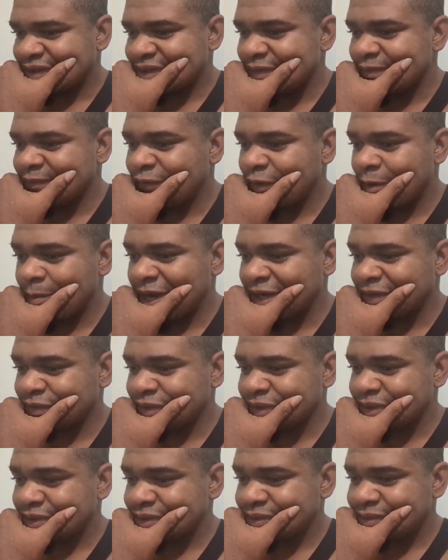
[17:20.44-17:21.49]
Same format.
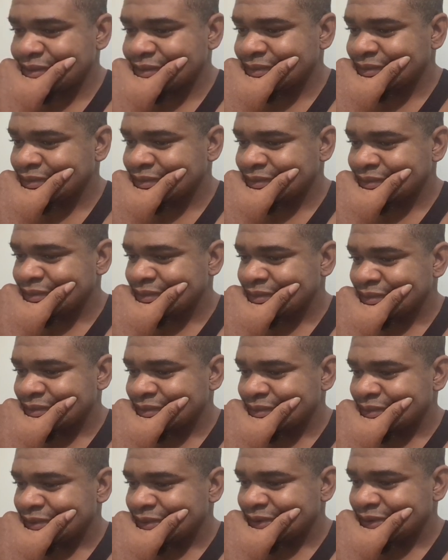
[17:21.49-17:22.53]

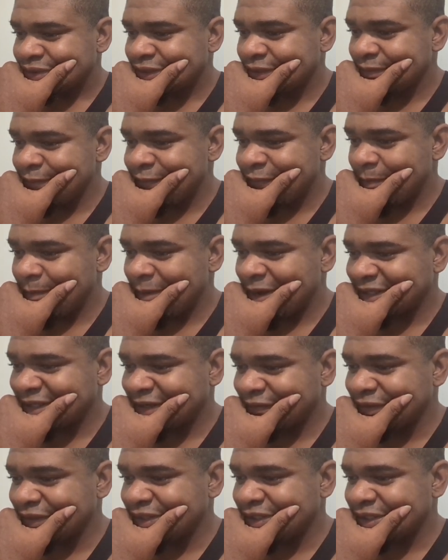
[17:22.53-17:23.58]
Same format,
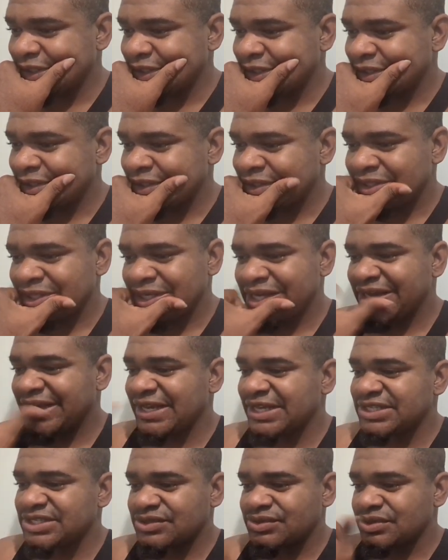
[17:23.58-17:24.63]
everything. I
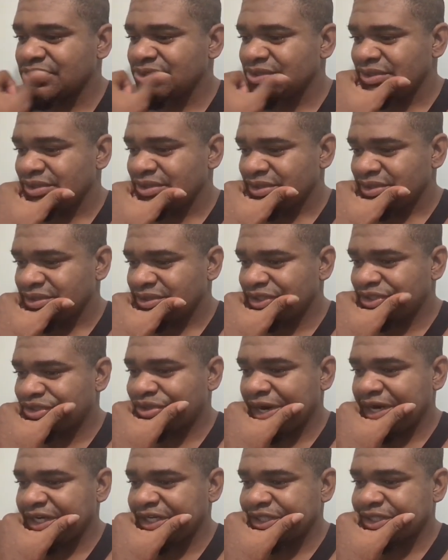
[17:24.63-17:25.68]
guess the
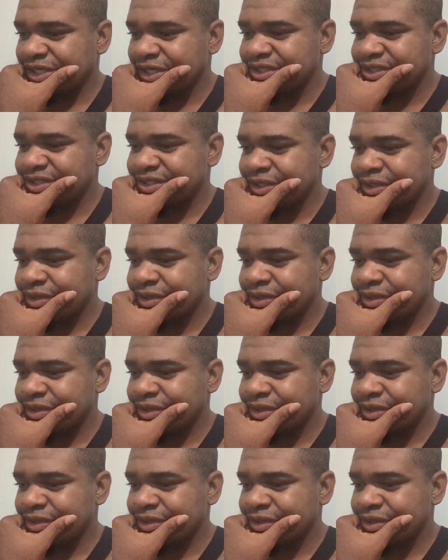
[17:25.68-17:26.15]
tradition still